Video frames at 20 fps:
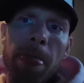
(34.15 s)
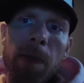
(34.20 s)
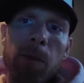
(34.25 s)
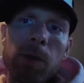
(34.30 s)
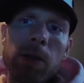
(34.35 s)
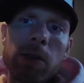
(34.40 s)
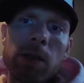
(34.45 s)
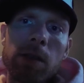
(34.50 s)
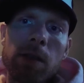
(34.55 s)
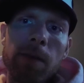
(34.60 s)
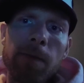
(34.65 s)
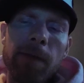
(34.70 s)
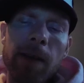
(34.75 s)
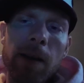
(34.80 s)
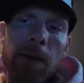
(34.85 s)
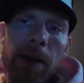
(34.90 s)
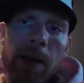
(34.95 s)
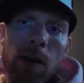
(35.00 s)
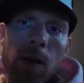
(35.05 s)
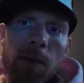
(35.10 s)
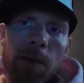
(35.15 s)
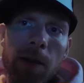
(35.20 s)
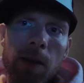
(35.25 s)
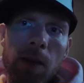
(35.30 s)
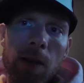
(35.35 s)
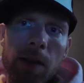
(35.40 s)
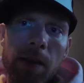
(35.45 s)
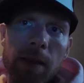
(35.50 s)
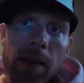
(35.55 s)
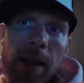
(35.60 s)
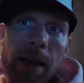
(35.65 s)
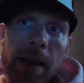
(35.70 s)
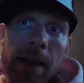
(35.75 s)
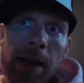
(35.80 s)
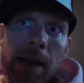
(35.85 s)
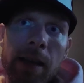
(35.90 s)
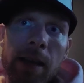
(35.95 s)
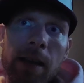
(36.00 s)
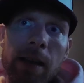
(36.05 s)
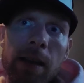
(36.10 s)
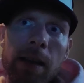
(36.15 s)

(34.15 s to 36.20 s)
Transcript: which is a very overlooked thing,